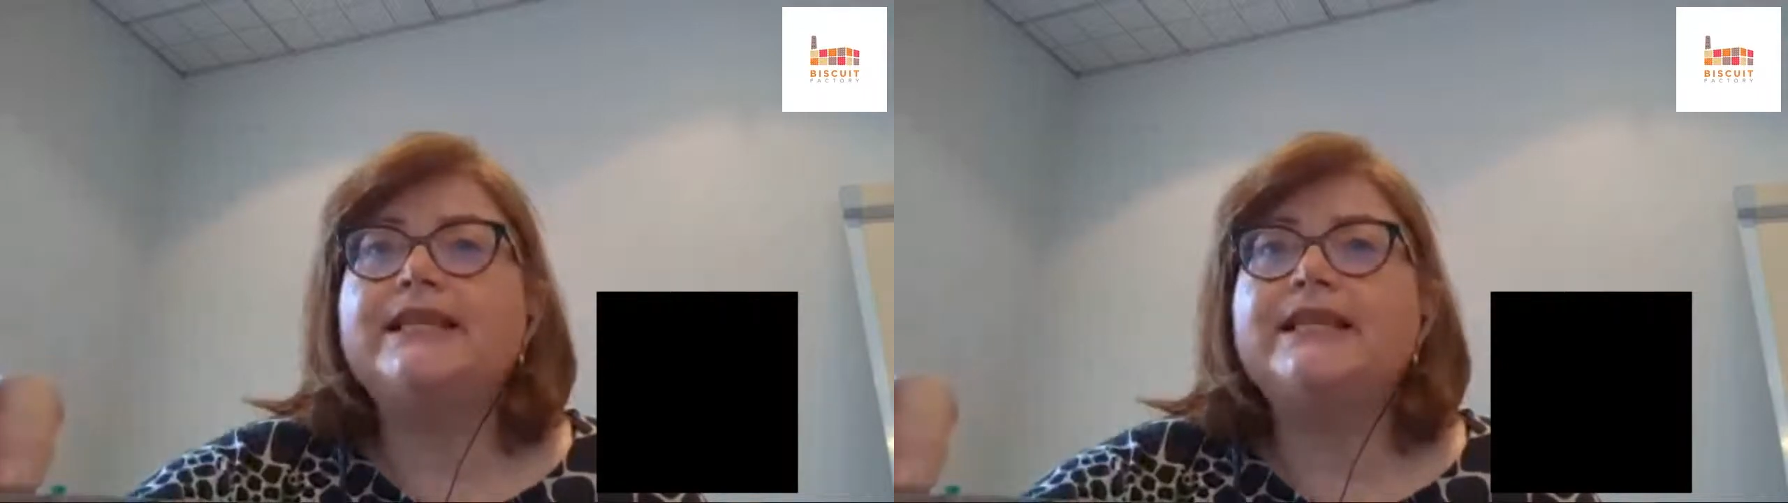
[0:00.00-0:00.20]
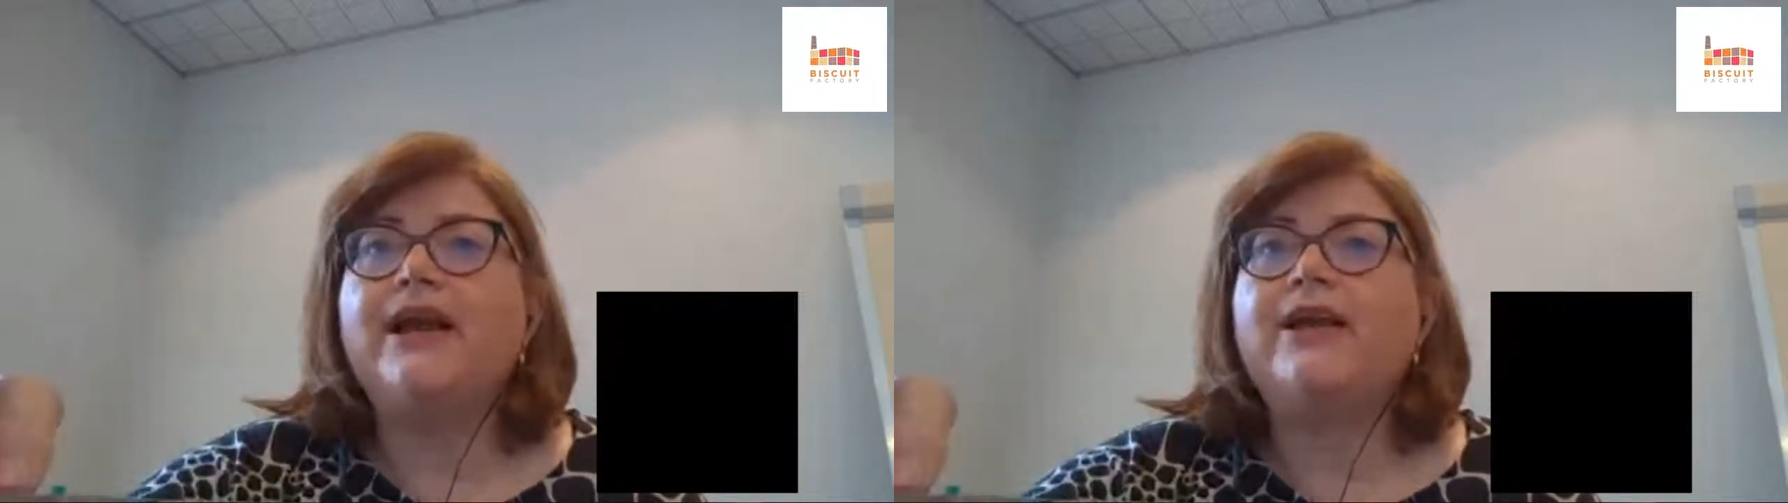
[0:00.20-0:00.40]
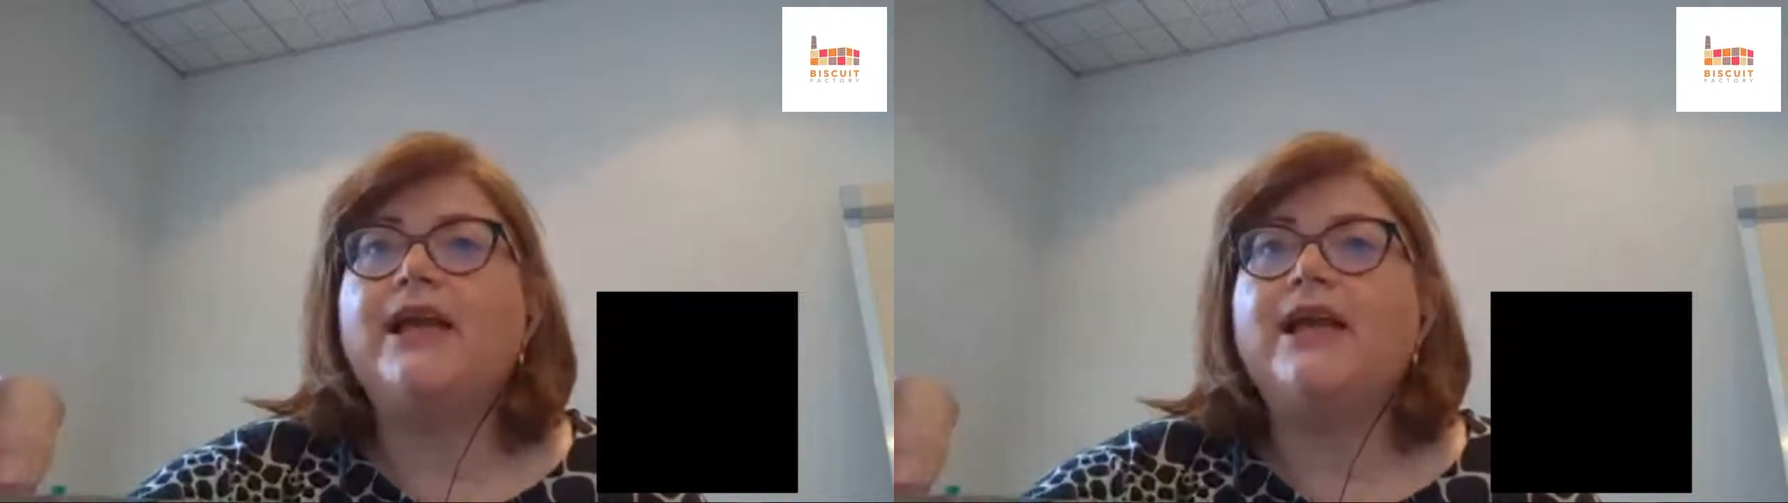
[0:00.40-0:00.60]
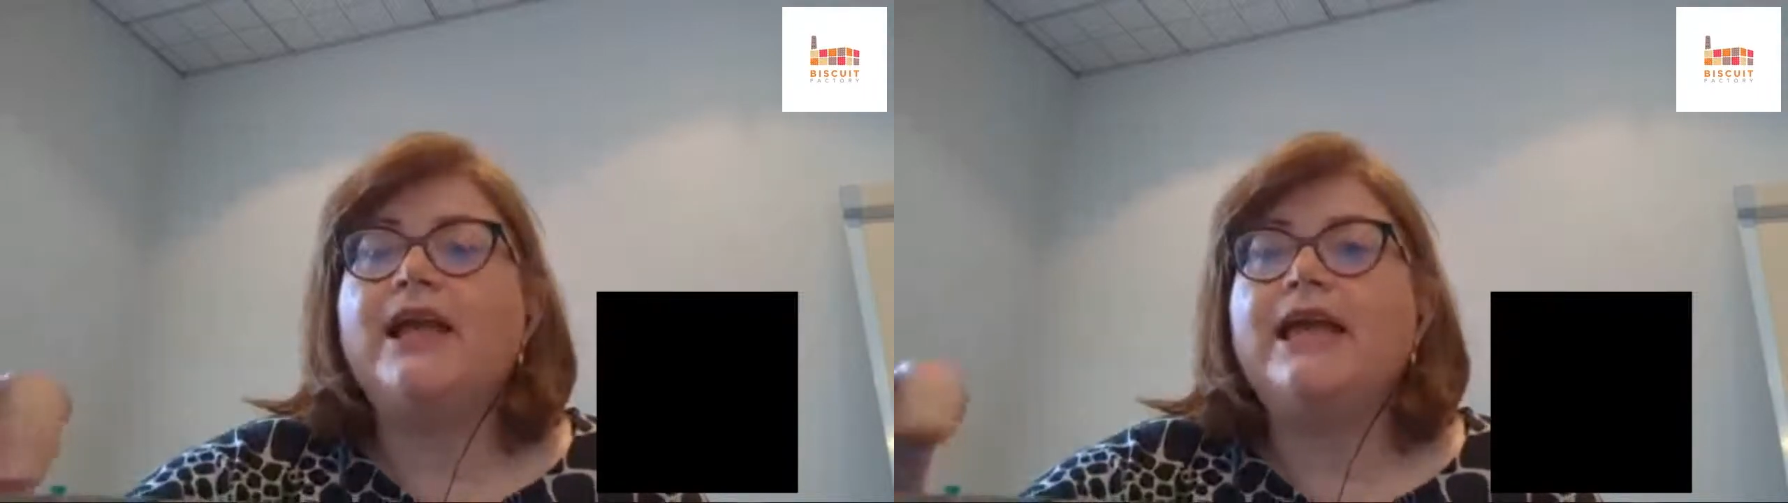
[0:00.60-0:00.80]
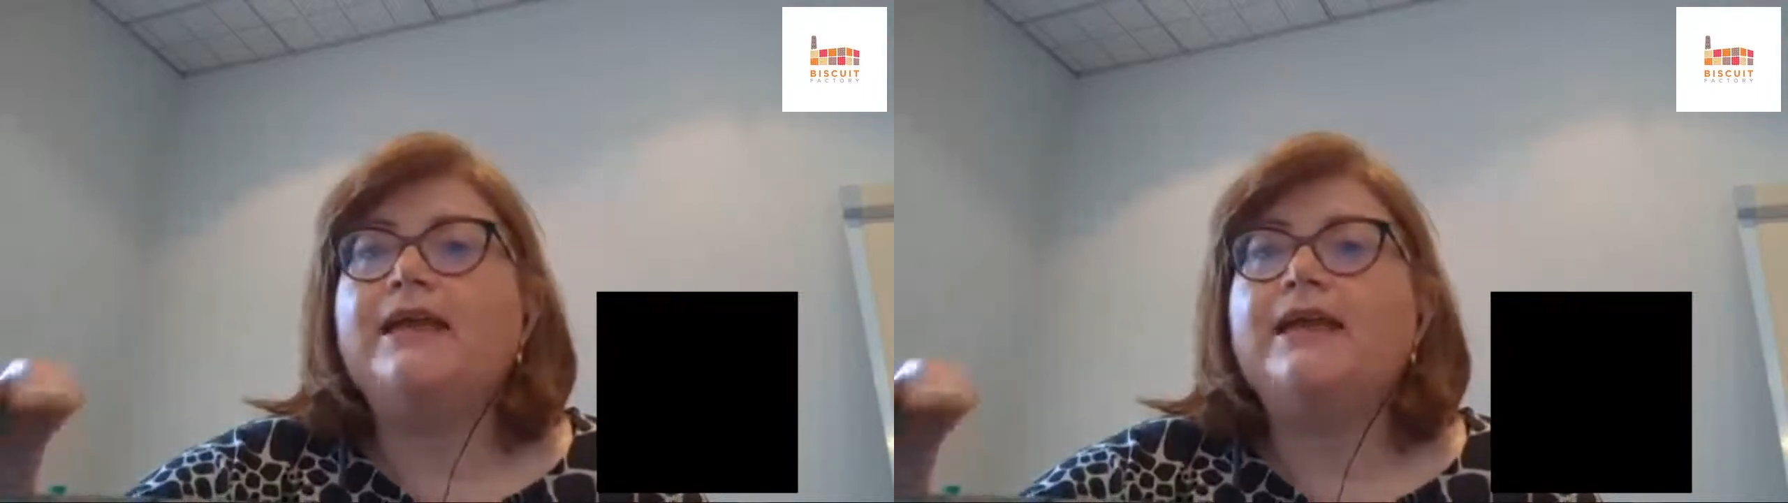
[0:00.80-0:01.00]
there
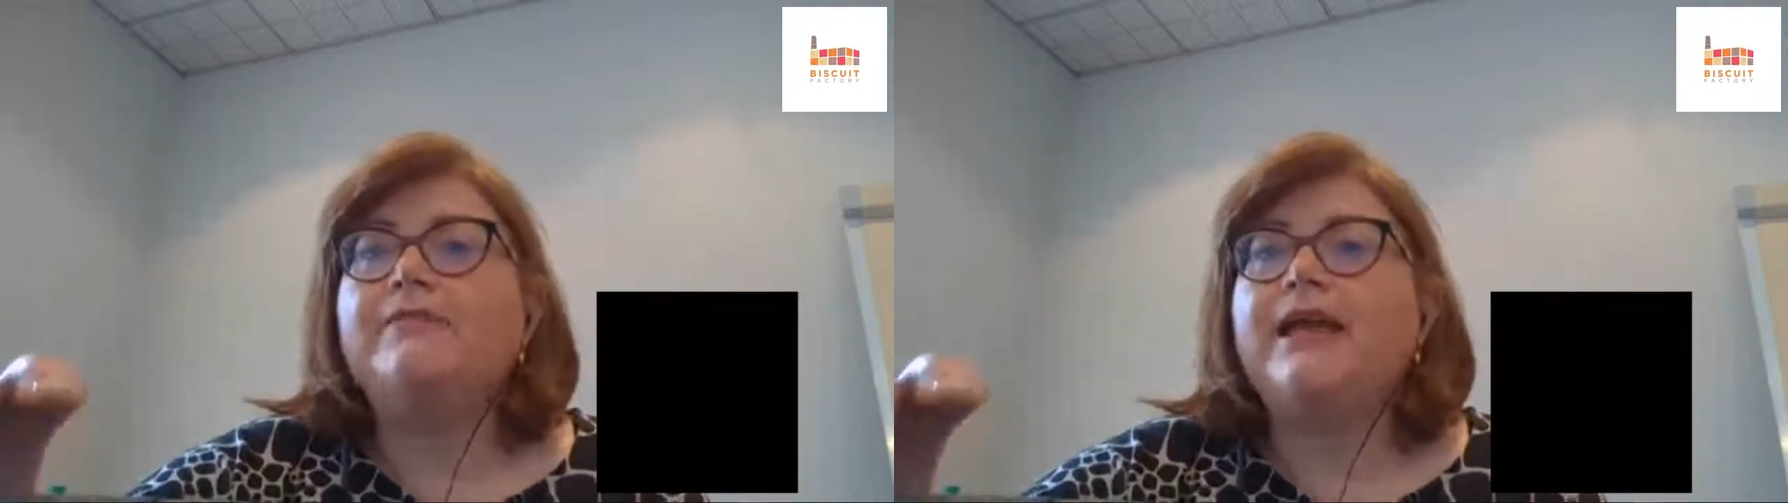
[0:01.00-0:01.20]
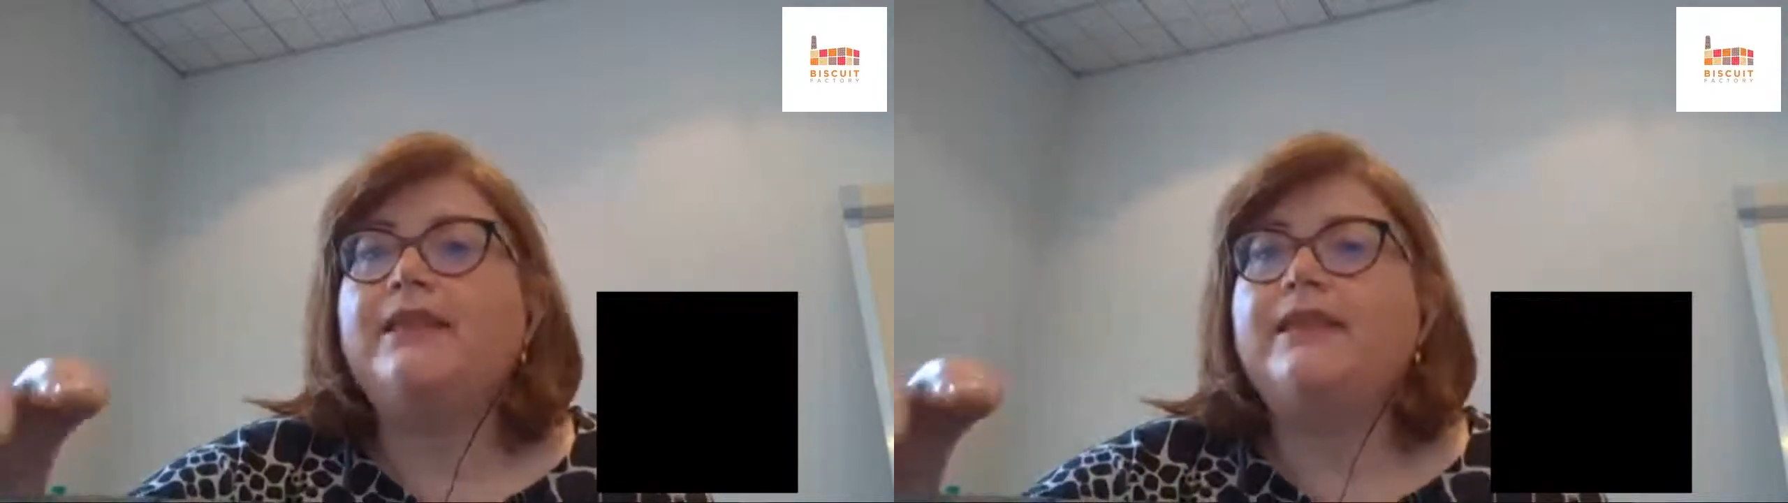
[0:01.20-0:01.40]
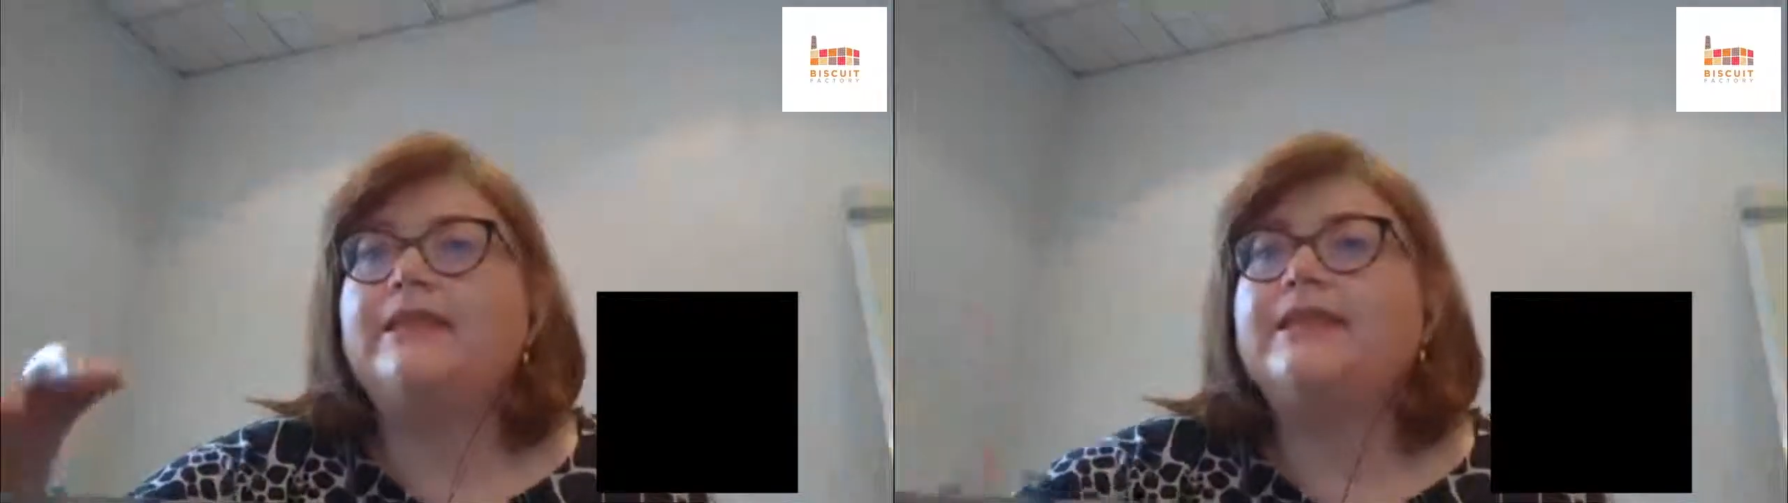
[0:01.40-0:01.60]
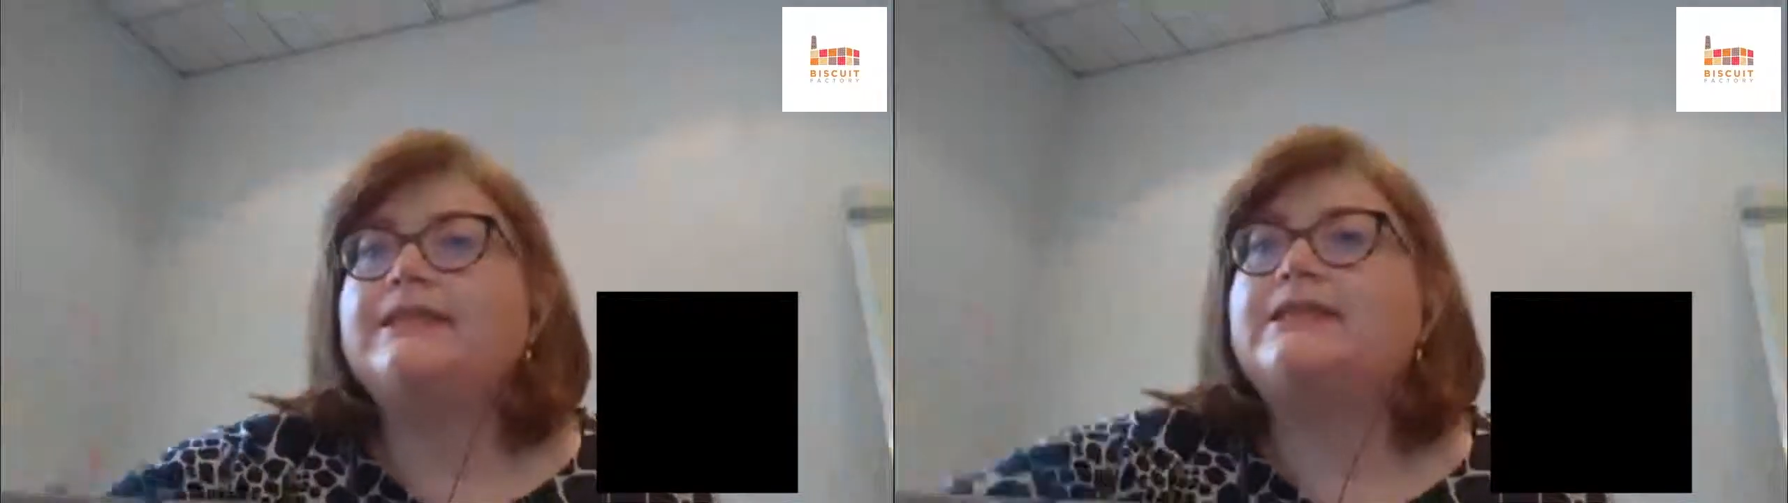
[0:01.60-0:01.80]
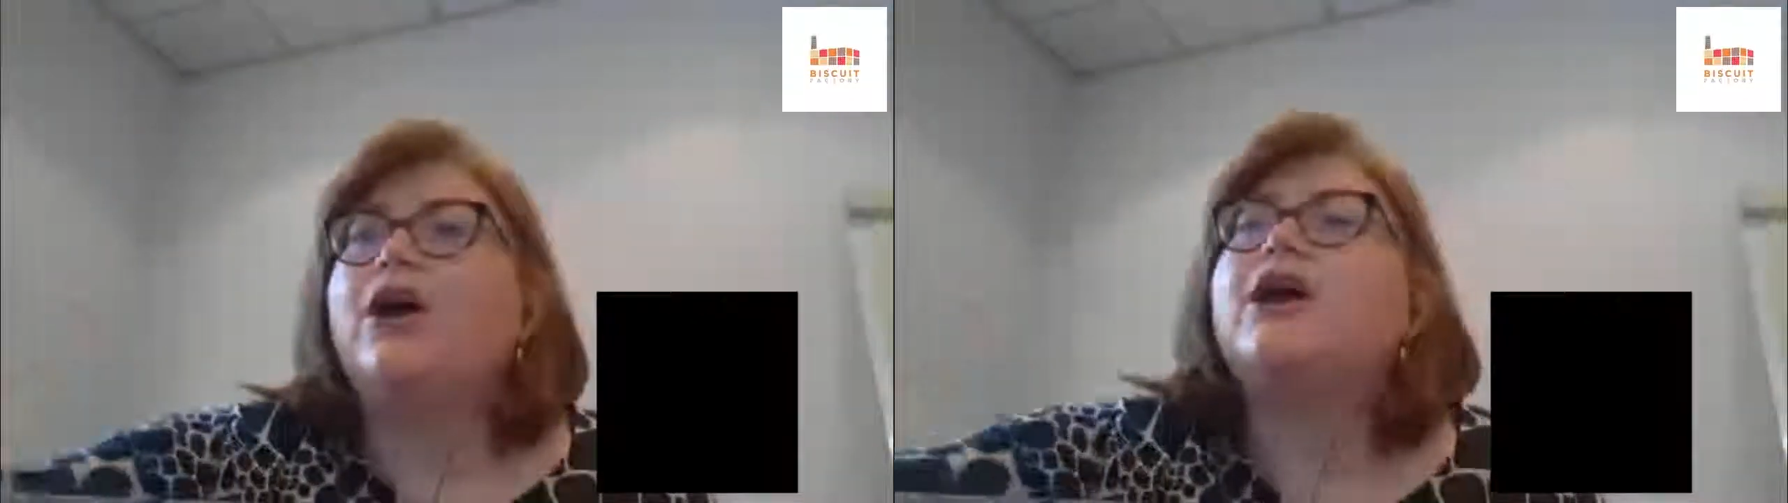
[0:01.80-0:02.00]
in this